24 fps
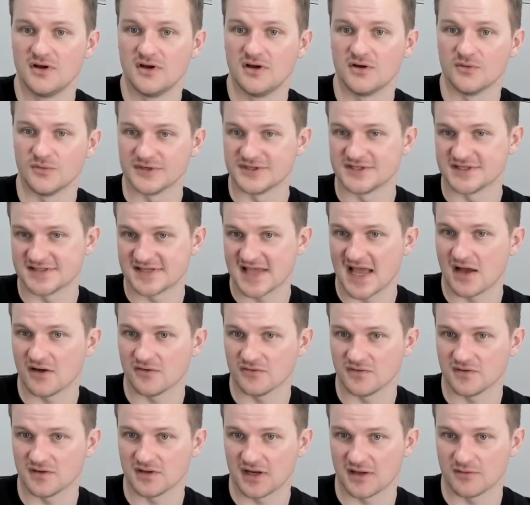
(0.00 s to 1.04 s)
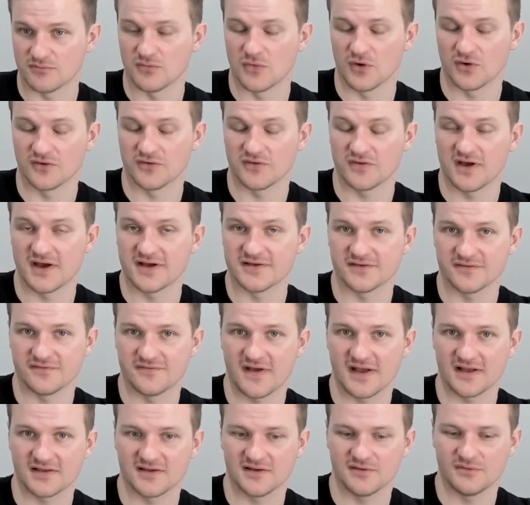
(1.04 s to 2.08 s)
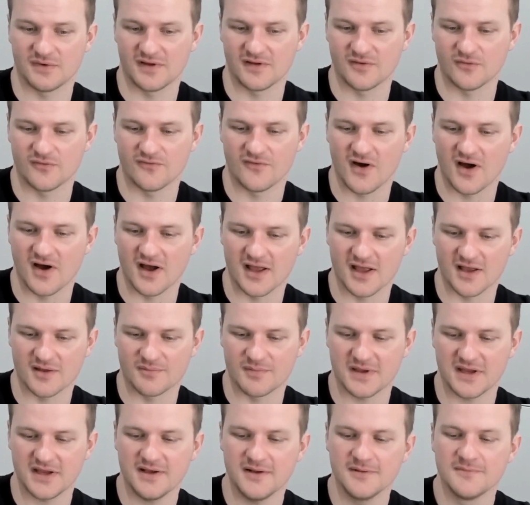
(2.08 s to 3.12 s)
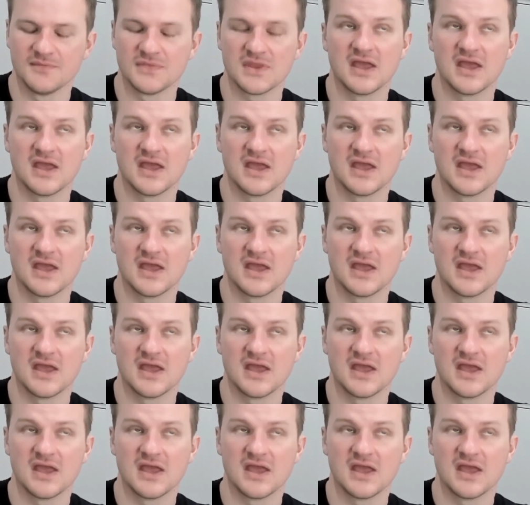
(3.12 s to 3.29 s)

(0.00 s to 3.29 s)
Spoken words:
which is how to monetize effectively with IAP.